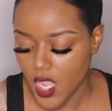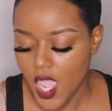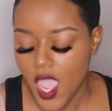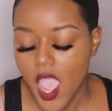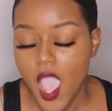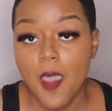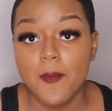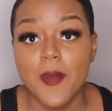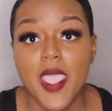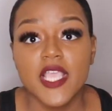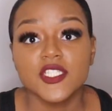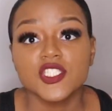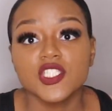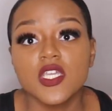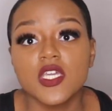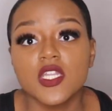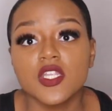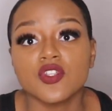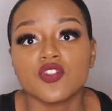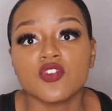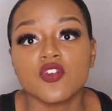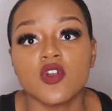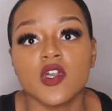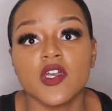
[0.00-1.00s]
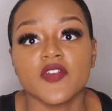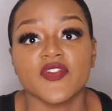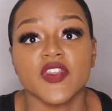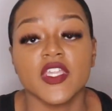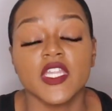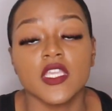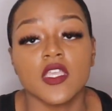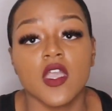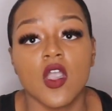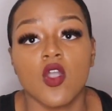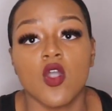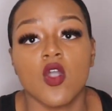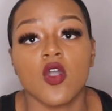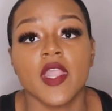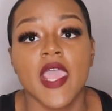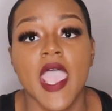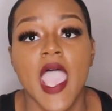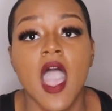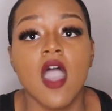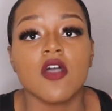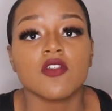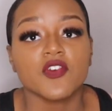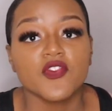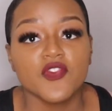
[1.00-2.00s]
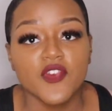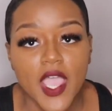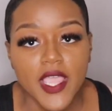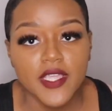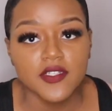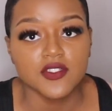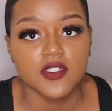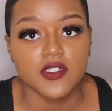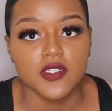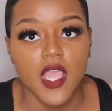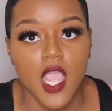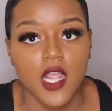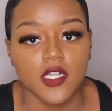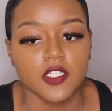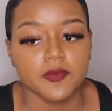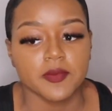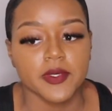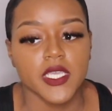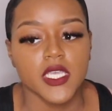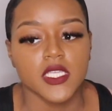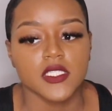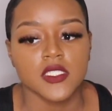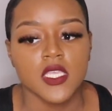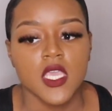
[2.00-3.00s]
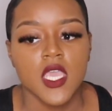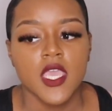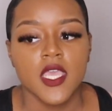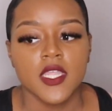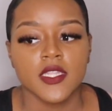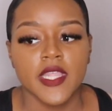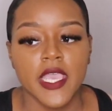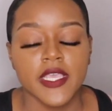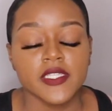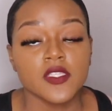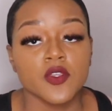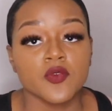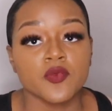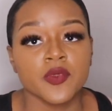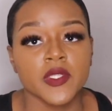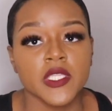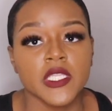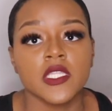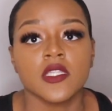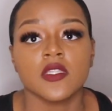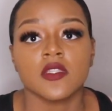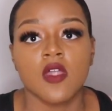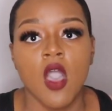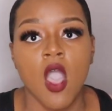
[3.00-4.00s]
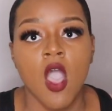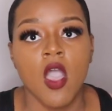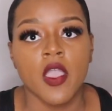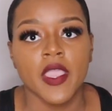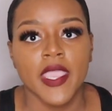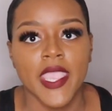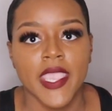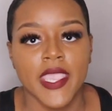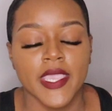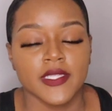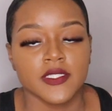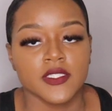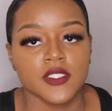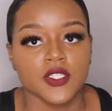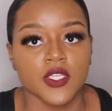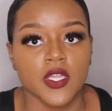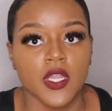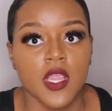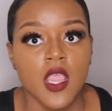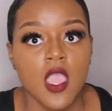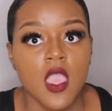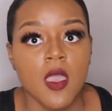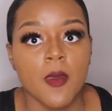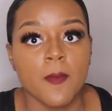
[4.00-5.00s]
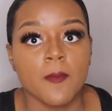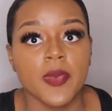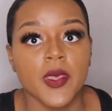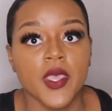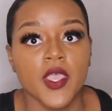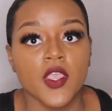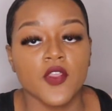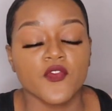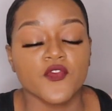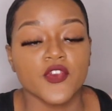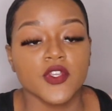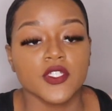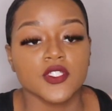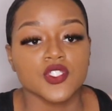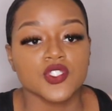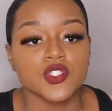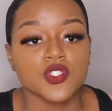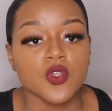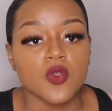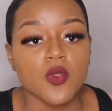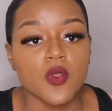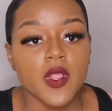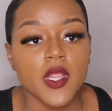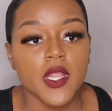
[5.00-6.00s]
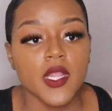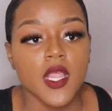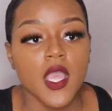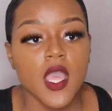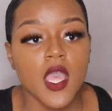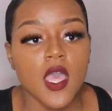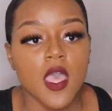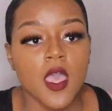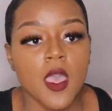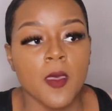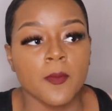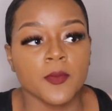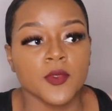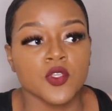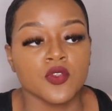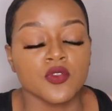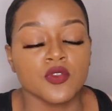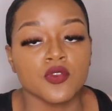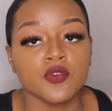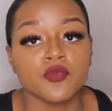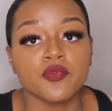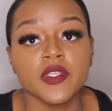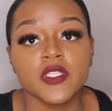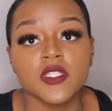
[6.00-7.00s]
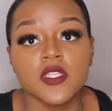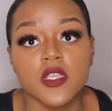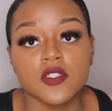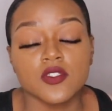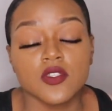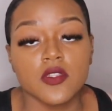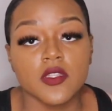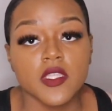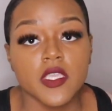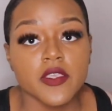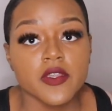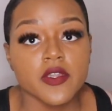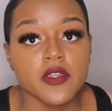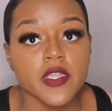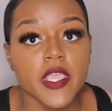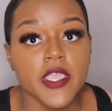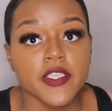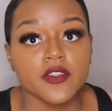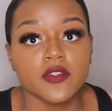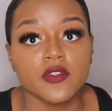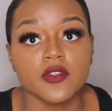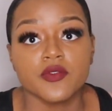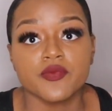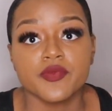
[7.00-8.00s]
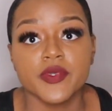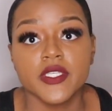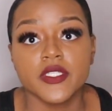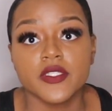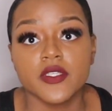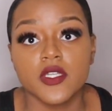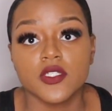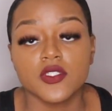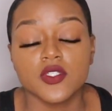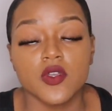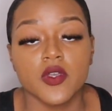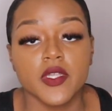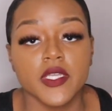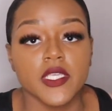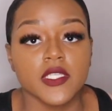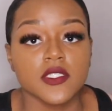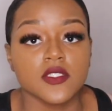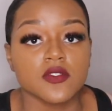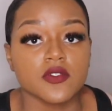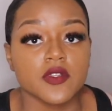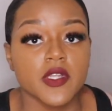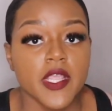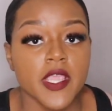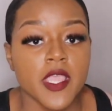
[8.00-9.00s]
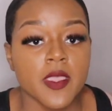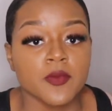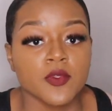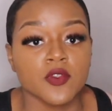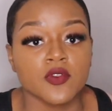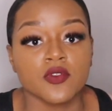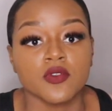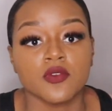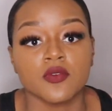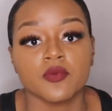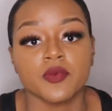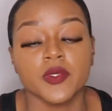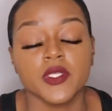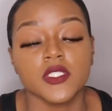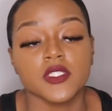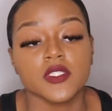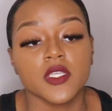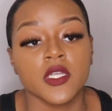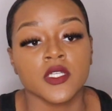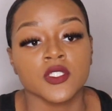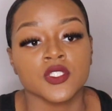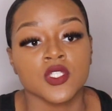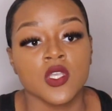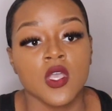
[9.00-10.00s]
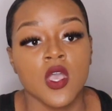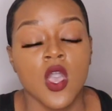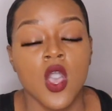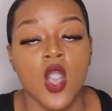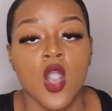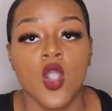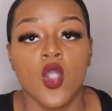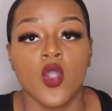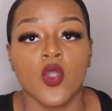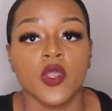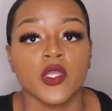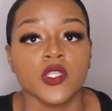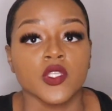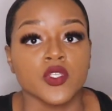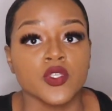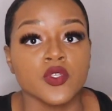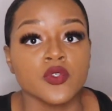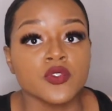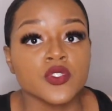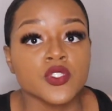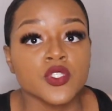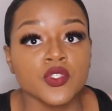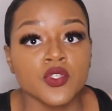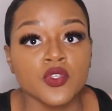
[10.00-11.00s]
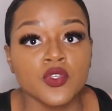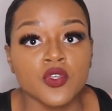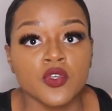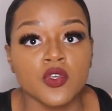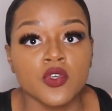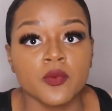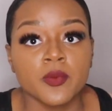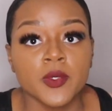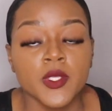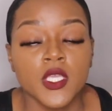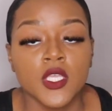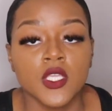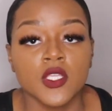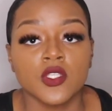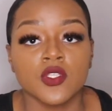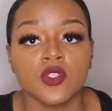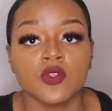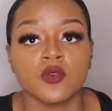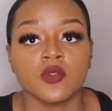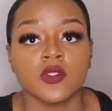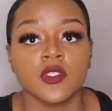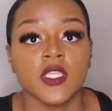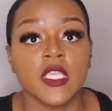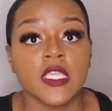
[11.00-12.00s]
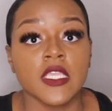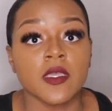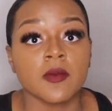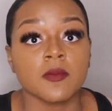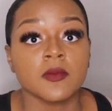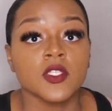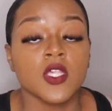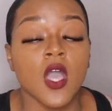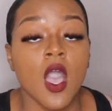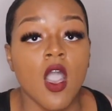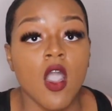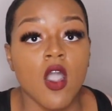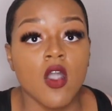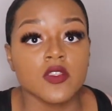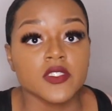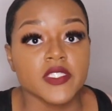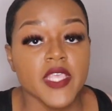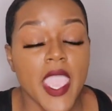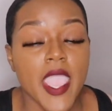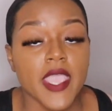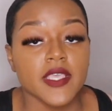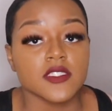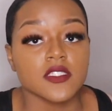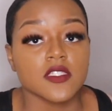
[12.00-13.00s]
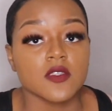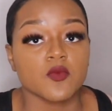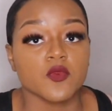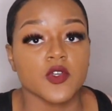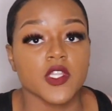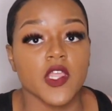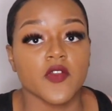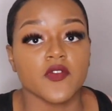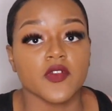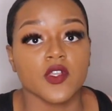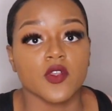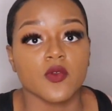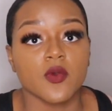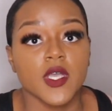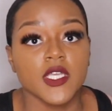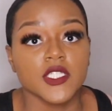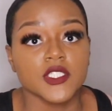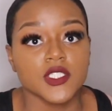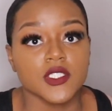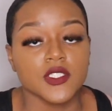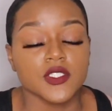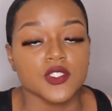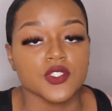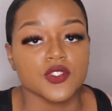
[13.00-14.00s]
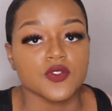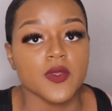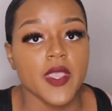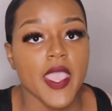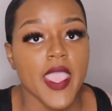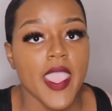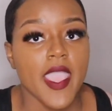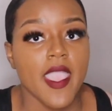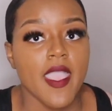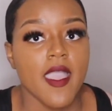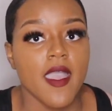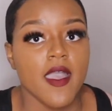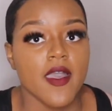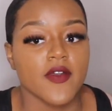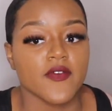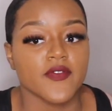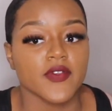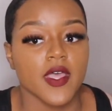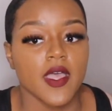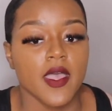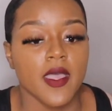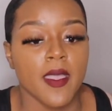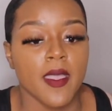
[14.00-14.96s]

I'm actually gonna do a video on how to find your doctor because that's a really long answer. But for sure, you do research on the internet, you do research on Instagram, you do research on YouTube, you DM dolls, ask them whatever questions you have.